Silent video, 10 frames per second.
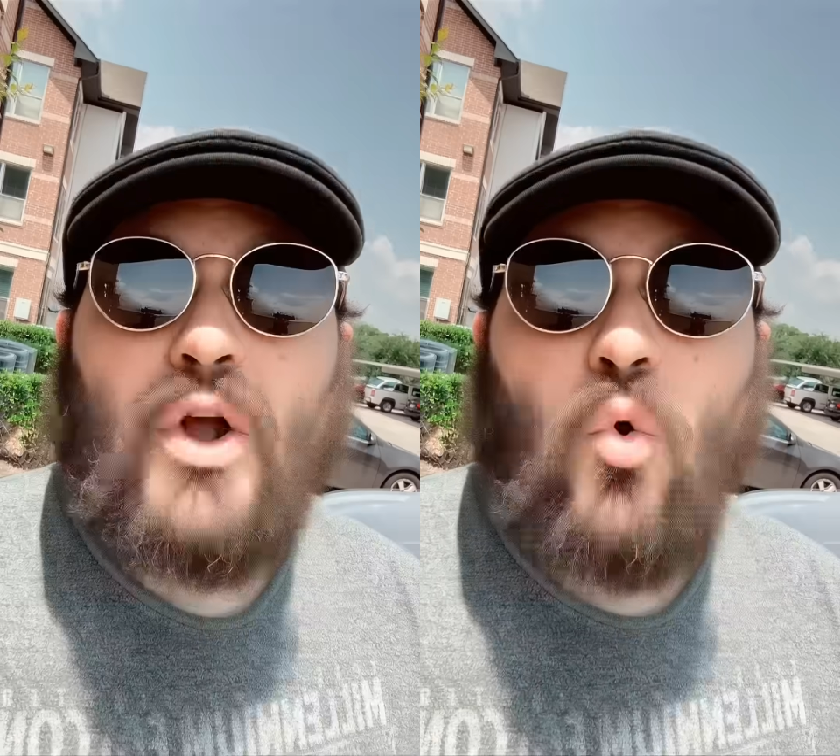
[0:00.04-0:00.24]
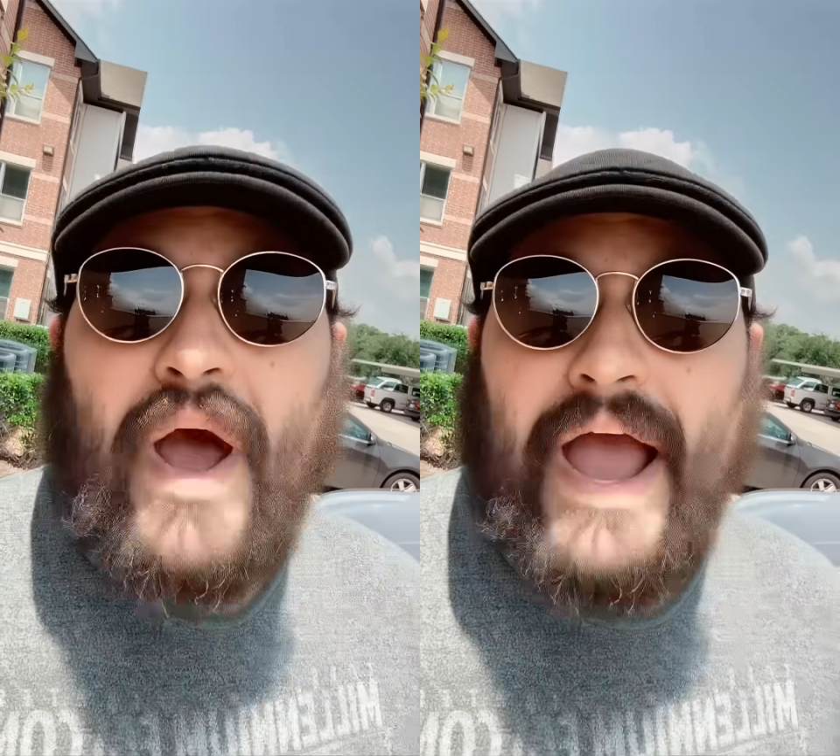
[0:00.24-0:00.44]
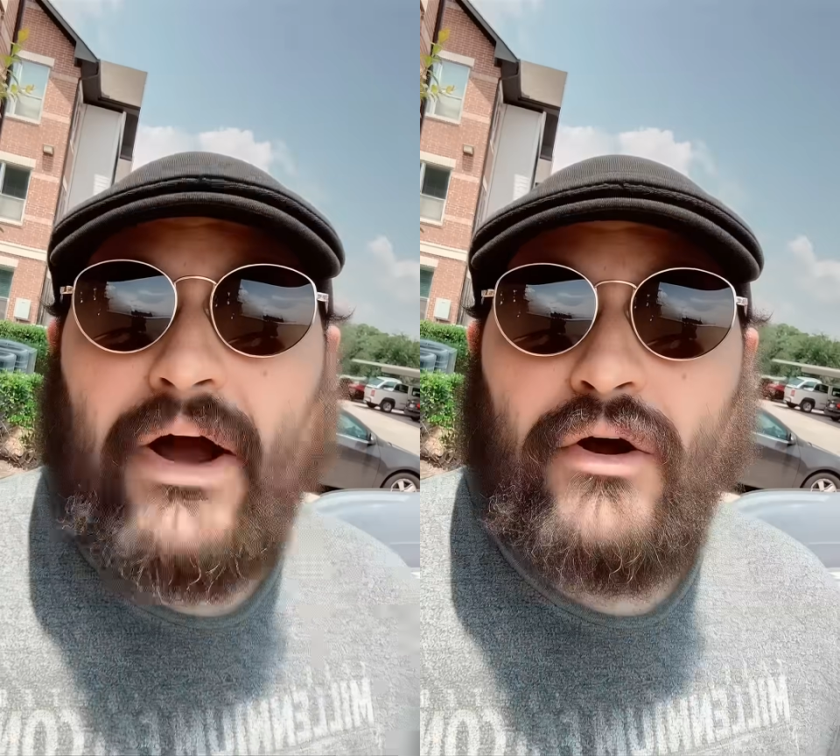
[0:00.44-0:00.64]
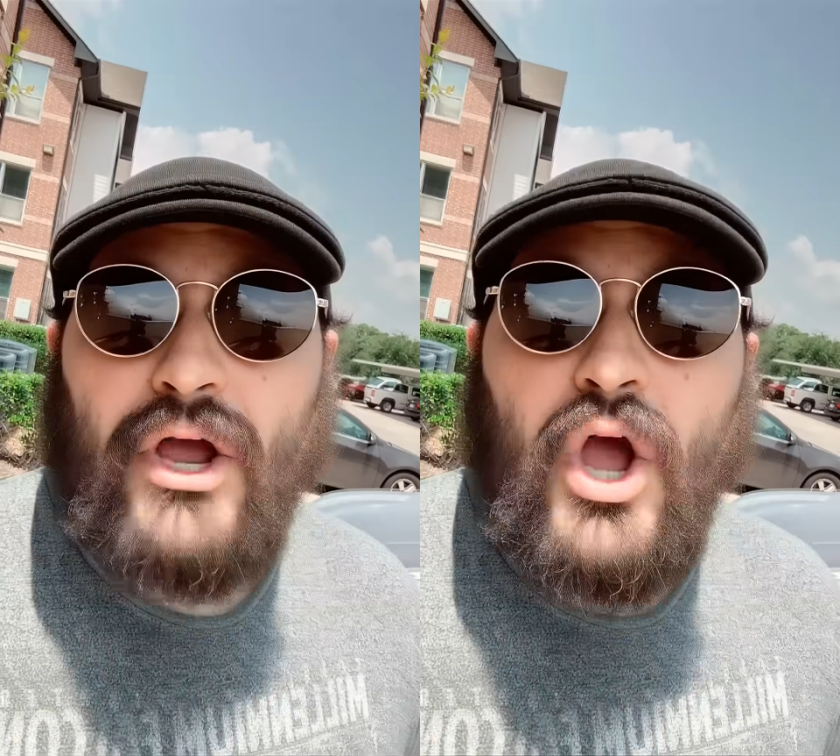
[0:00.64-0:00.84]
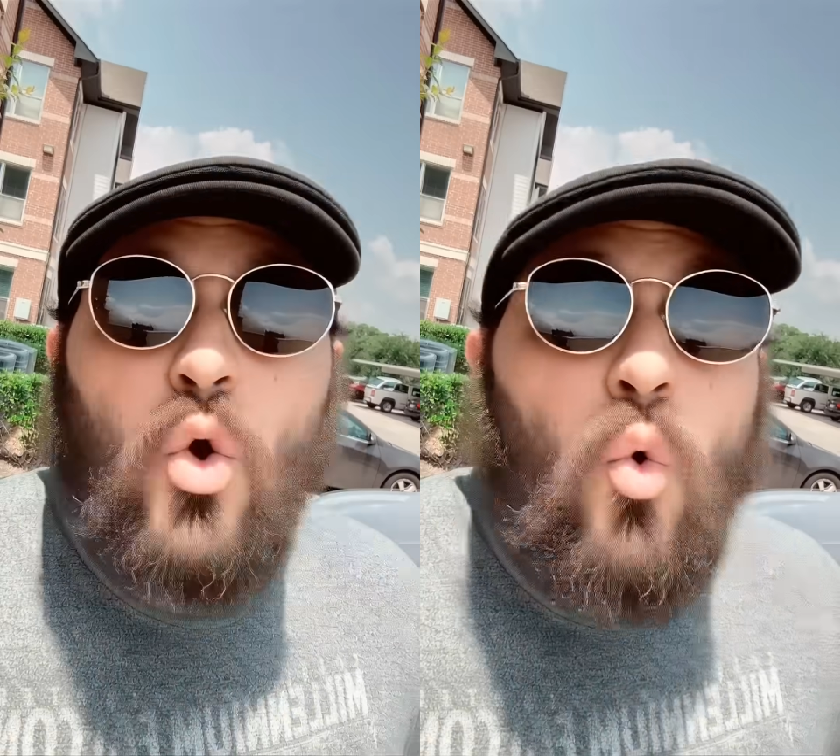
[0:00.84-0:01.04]
Wow.
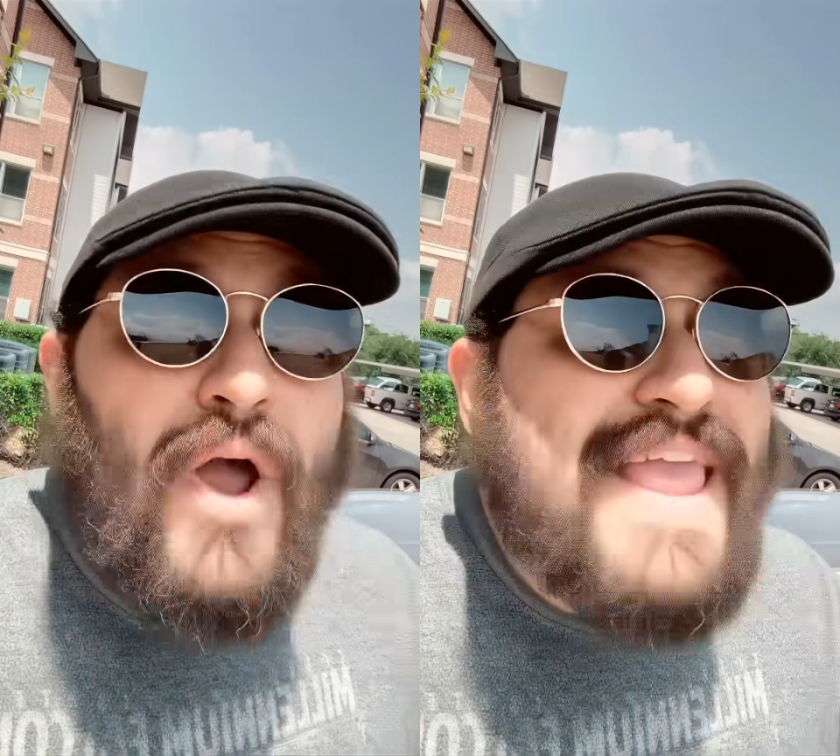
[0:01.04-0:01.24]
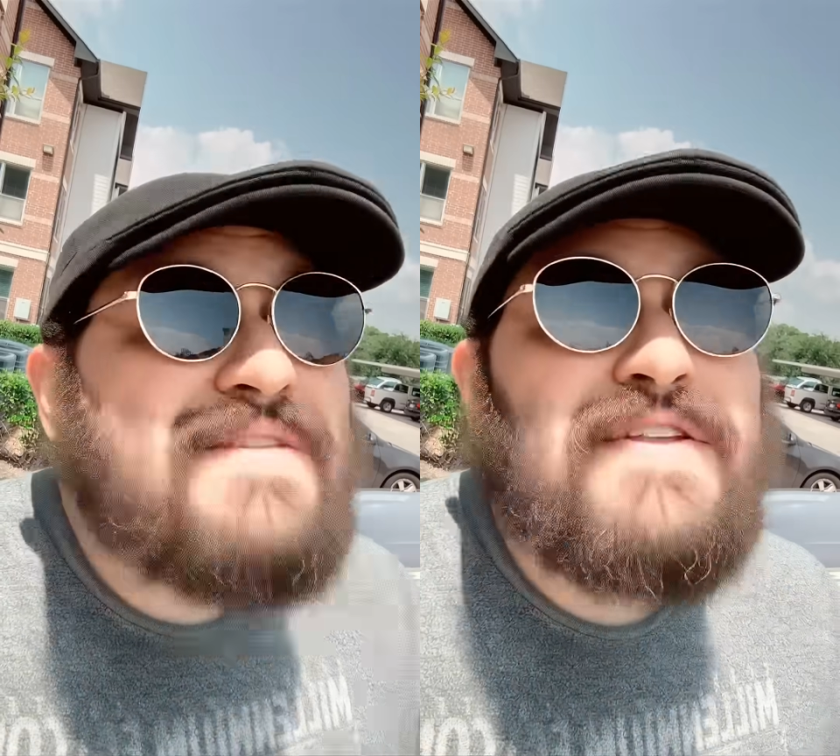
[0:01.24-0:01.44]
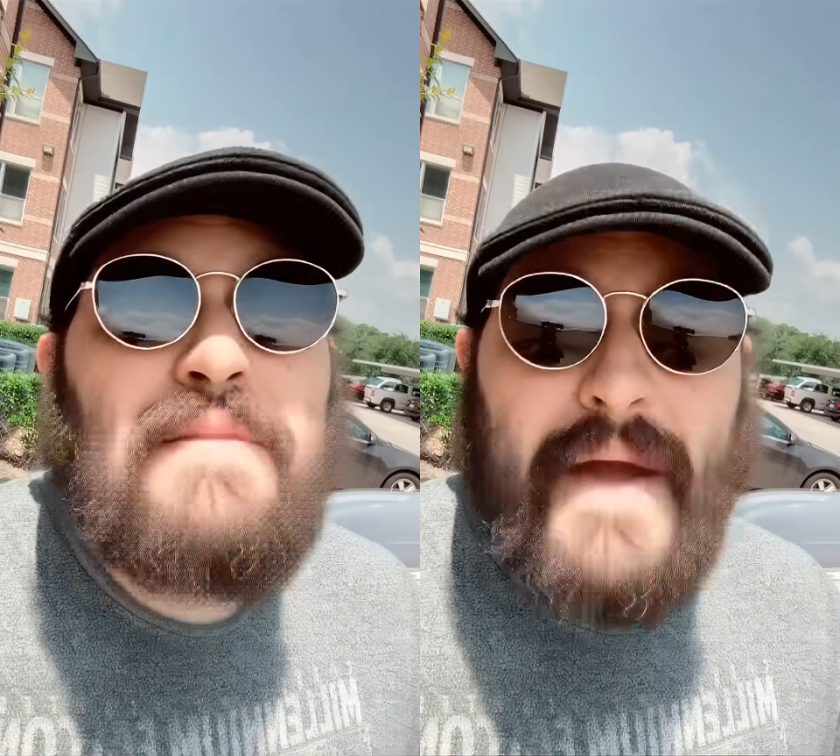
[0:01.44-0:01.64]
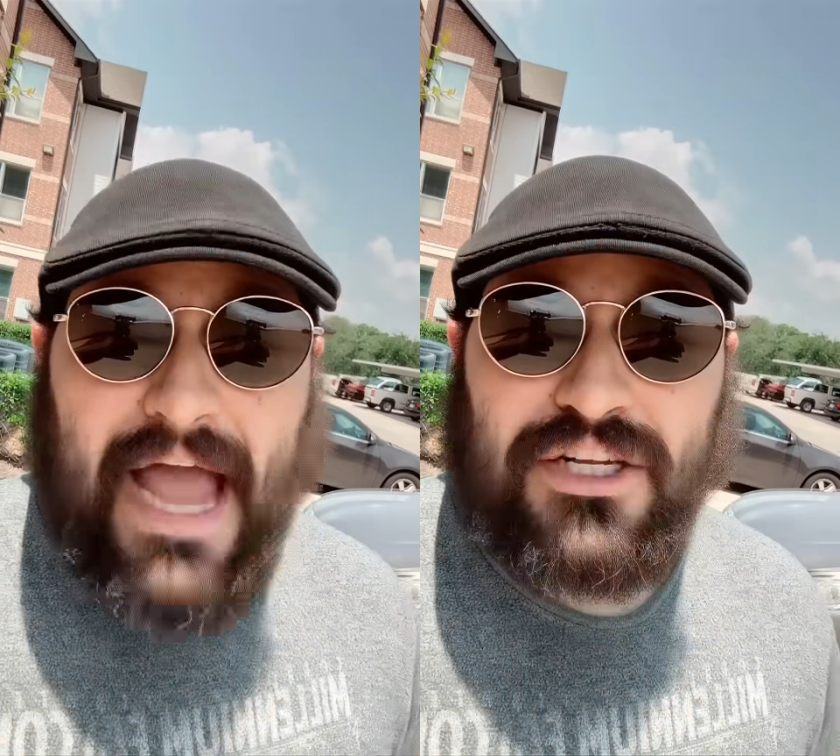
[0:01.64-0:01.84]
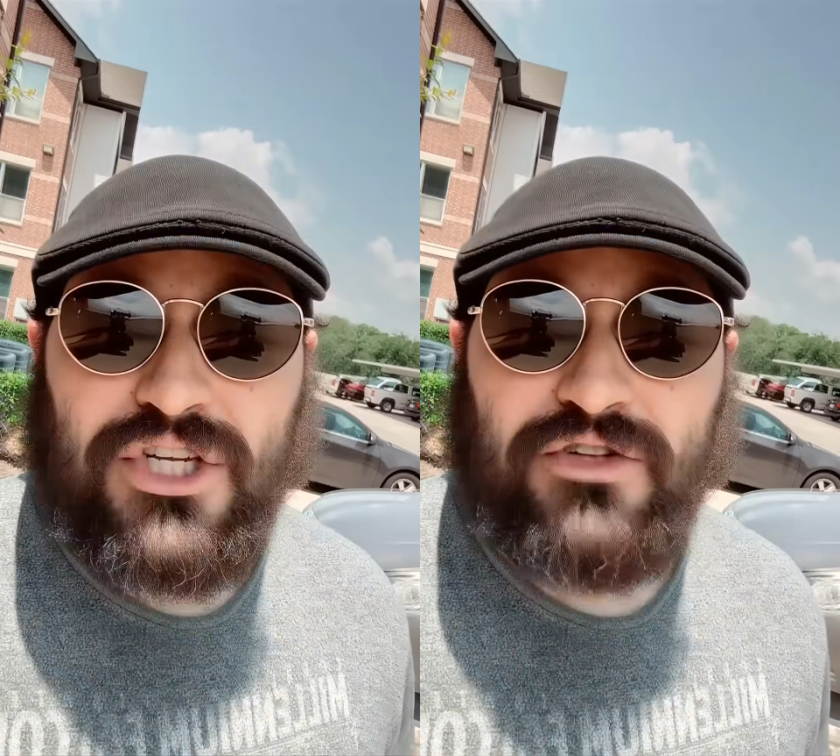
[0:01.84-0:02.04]
What if the
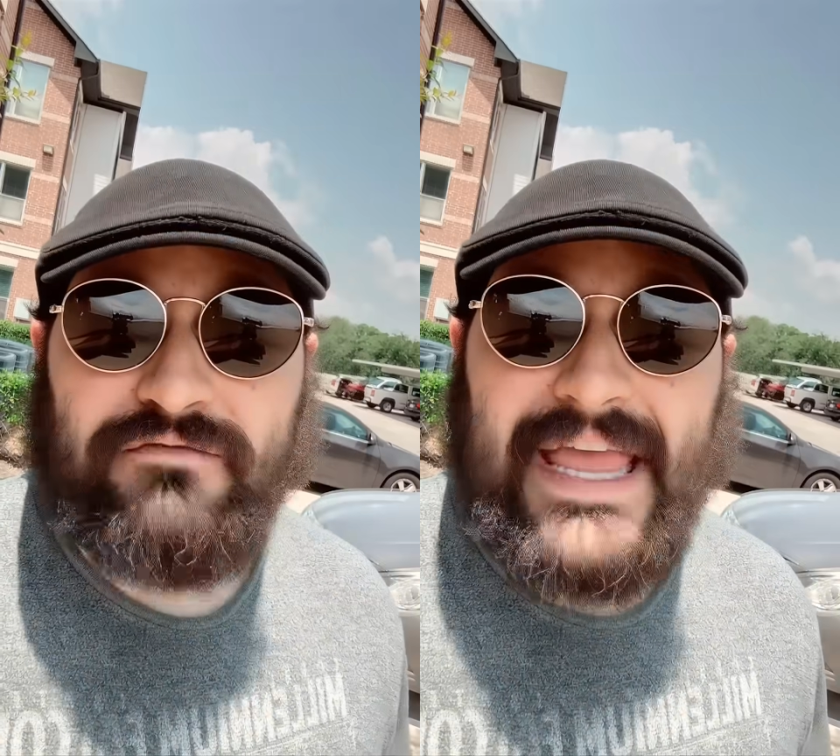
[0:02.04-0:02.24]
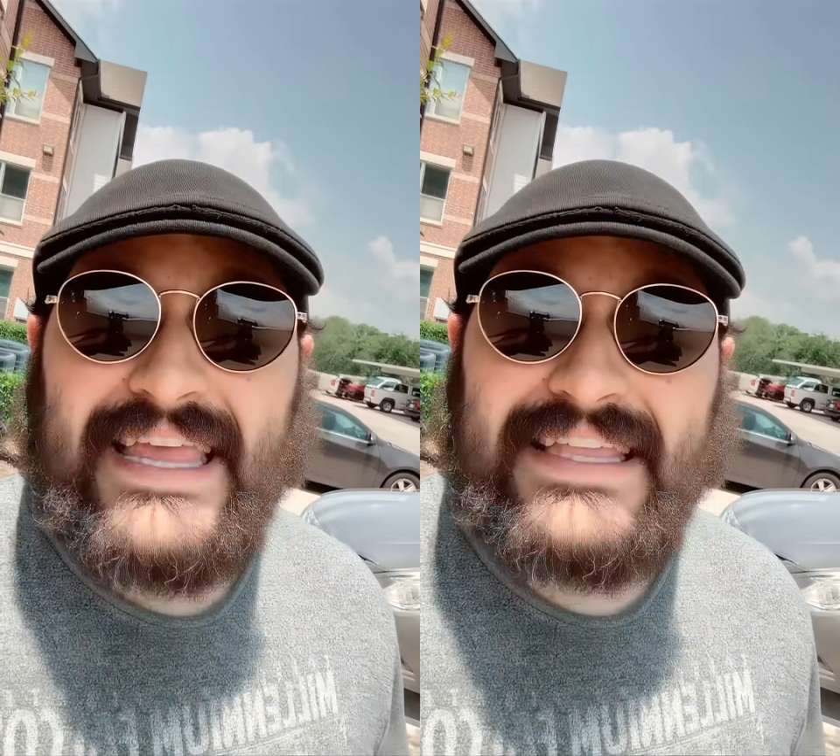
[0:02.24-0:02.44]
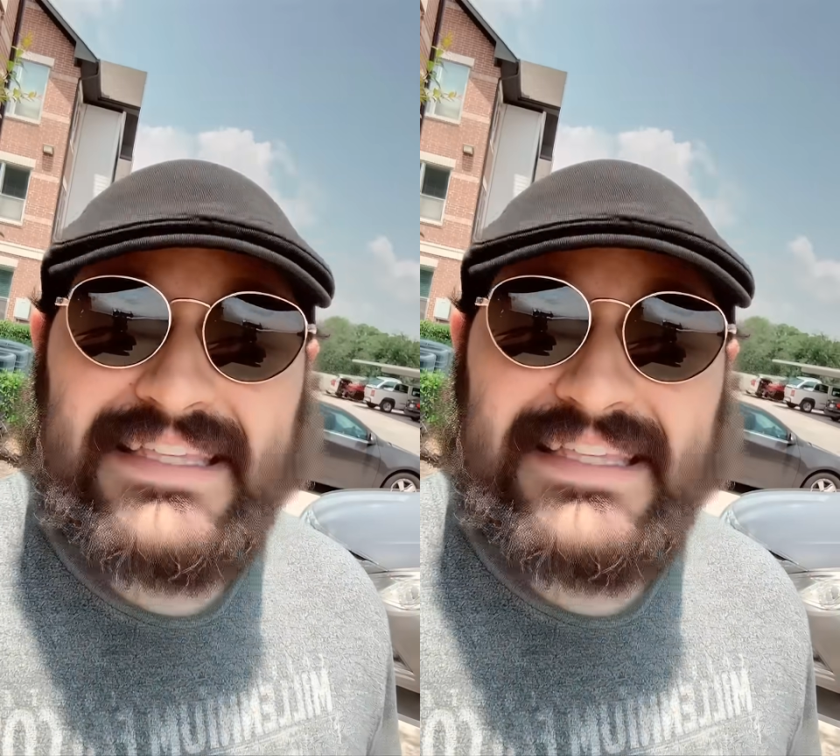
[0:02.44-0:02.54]
magic of making